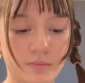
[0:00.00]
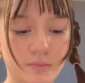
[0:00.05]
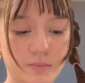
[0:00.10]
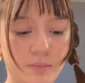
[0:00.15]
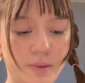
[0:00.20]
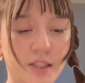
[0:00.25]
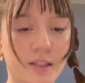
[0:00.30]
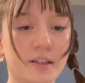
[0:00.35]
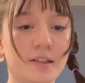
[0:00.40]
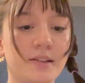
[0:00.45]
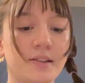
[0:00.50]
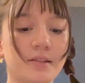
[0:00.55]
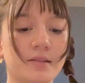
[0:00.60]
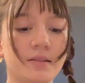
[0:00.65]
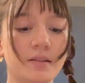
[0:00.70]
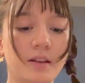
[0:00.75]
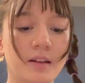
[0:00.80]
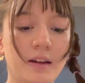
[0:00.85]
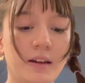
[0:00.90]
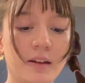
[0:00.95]
Because
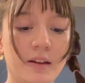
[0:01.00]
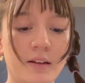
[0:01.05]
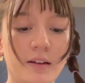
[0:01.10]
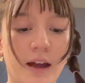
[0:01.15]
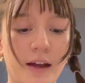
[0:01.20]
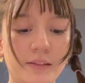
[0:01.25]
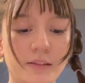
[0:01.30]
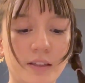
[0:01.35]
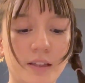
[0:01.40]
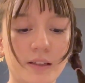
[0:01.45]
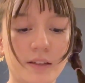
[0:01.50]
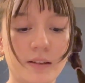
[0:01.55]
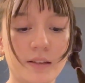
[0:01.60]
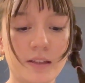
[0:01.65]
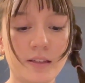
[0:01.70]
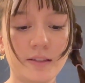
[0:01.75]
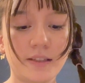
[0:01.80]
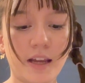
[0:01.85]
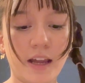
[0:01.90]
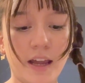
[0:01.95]
at the end of the
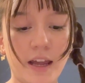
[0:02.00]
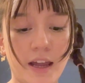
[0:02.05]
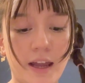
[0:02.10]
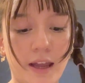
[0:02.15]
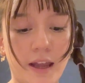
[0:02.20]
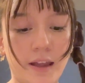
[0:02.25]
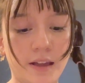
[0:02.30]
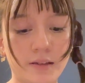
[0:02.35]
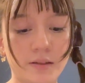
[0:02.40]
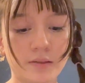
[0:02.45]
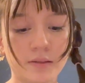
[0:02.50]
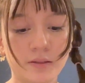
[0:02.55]
day,